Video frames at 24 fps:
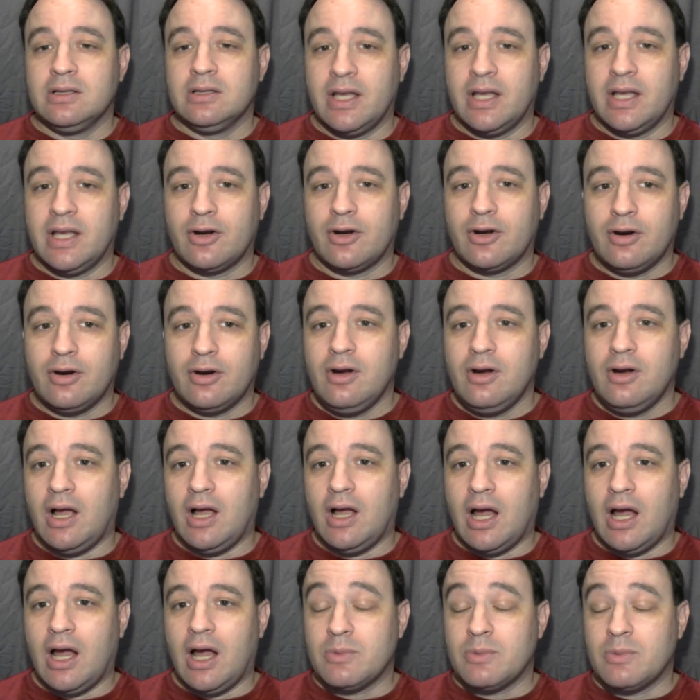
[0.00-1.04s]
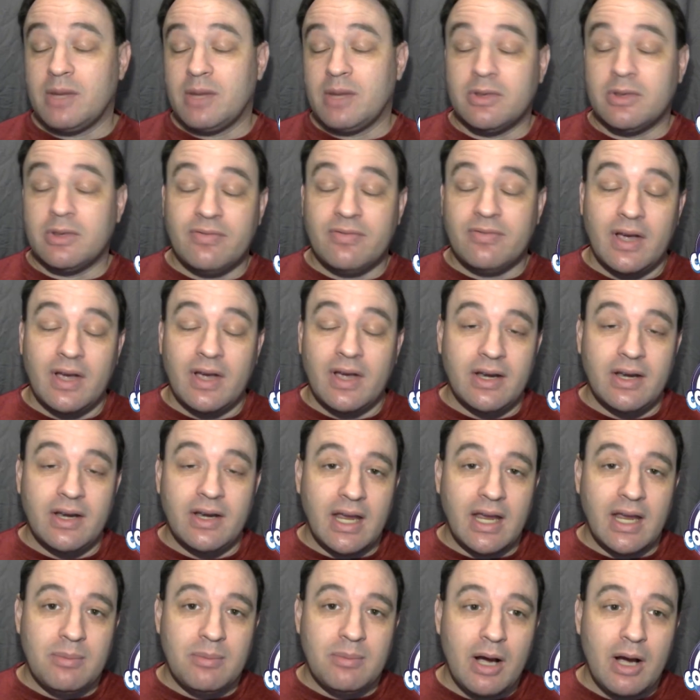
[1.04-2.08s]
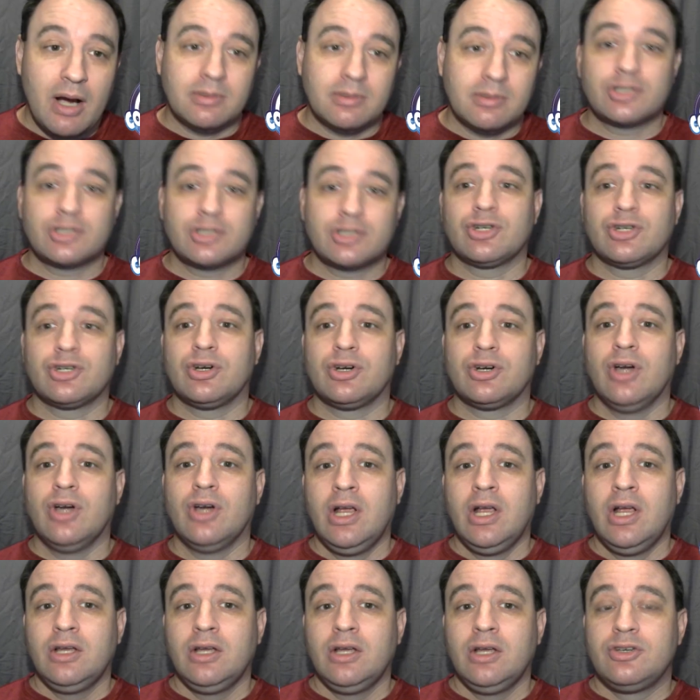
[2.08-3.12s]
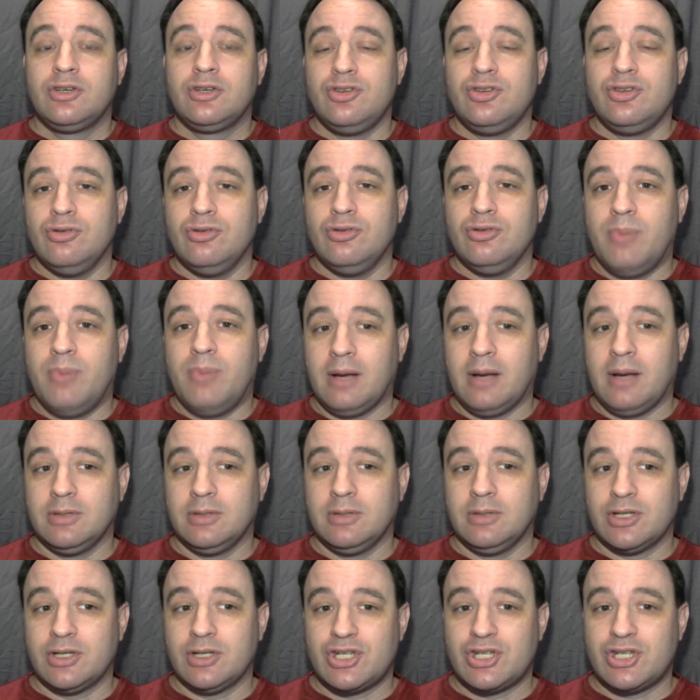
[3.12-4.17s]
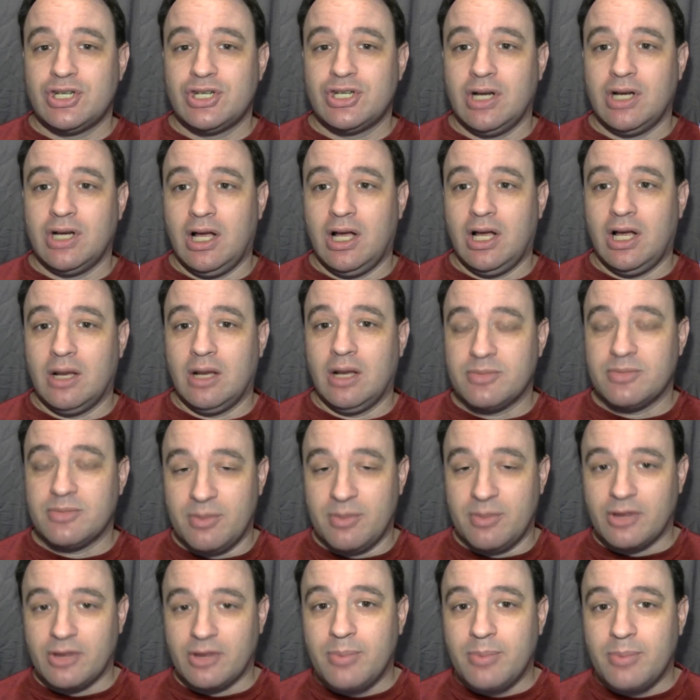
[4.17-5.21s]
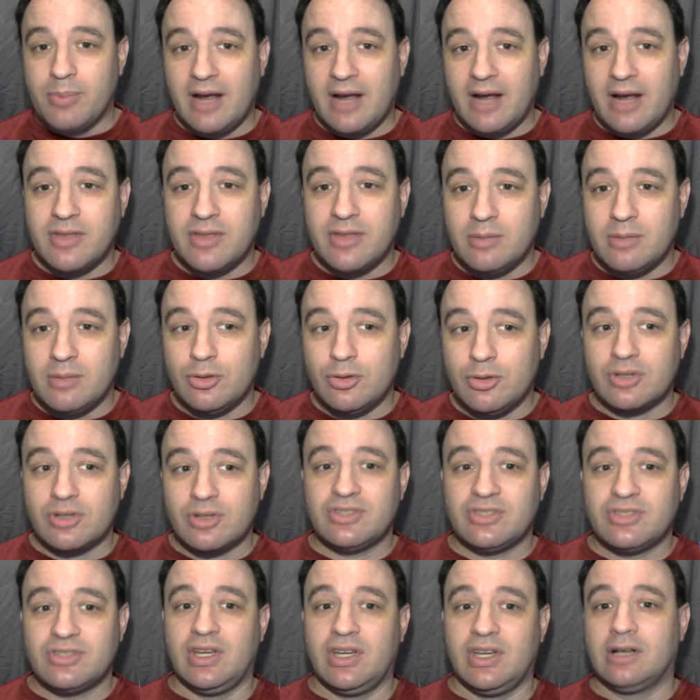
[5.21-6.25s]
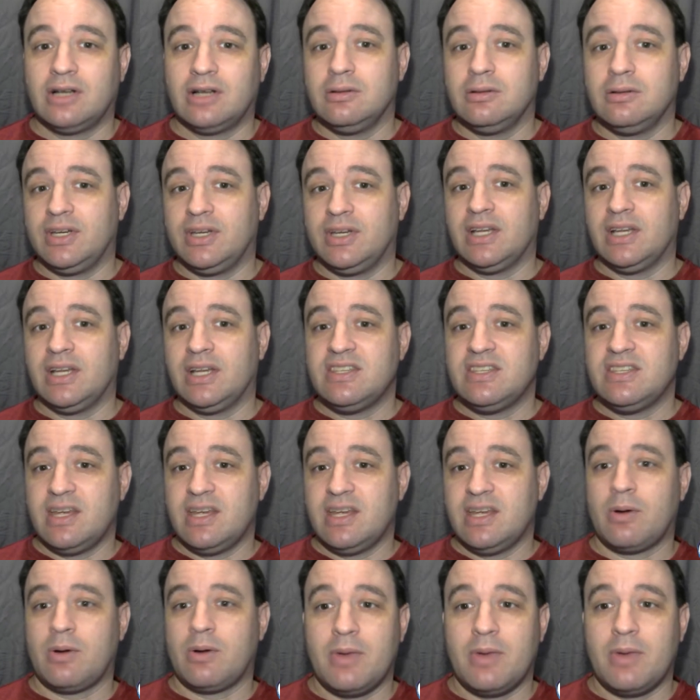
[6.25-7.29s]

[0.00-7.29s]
Later, I was able to find a publisher to publish some other Python books, including Secret